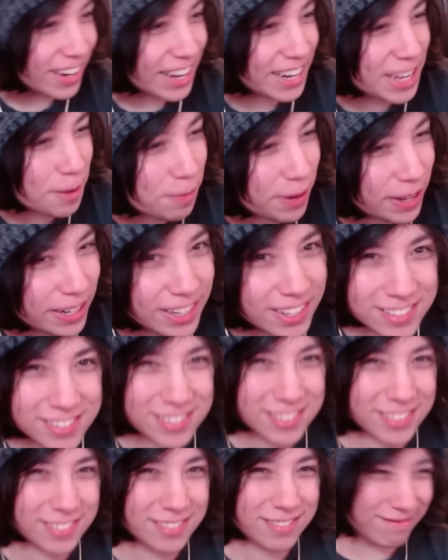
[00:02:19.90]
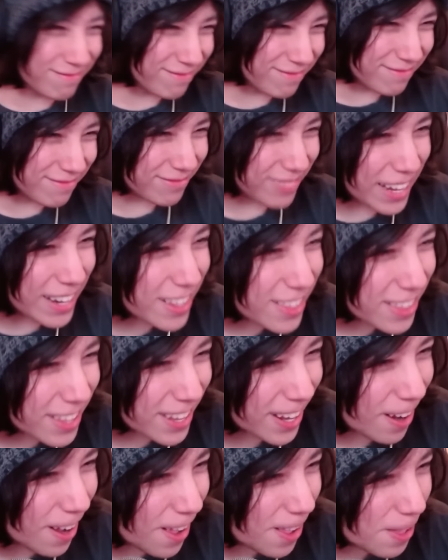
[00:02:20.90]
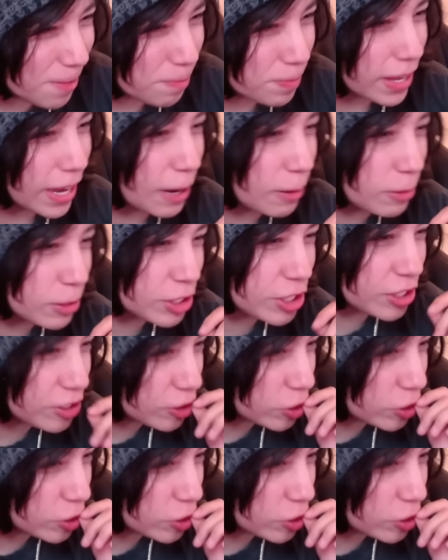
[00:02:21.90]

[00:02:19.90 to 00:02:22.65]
Any opinions? Anything at all? How much